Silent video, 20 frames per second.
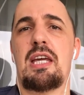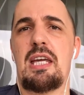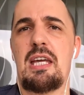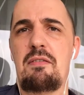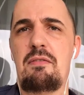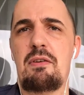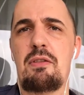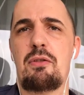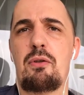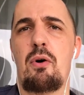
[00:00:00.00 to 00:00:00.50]

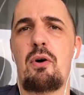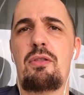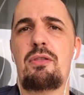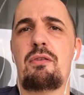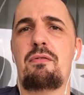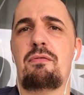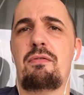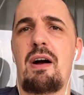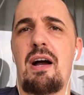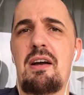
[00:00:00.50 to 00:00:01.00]
Even though
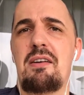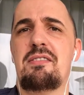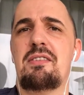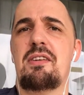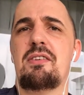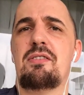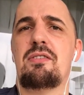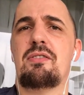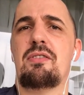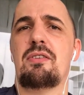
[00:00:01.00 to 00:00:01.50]
the
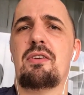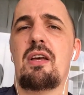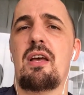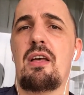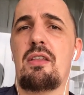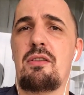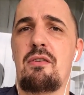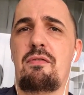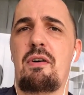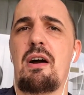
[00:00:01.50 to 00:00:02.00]

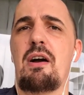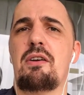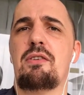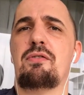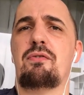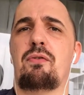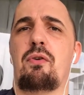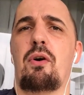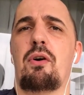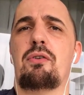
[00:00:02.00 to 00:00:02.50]

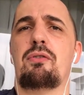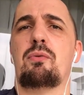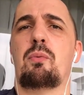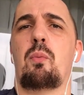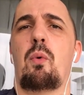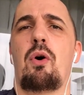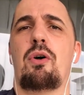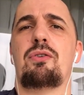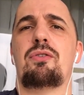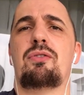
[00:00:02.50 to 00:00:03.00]
virus first
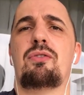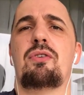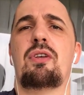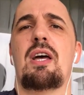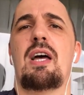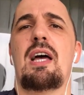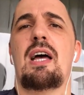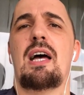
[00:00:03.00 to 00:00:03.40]
was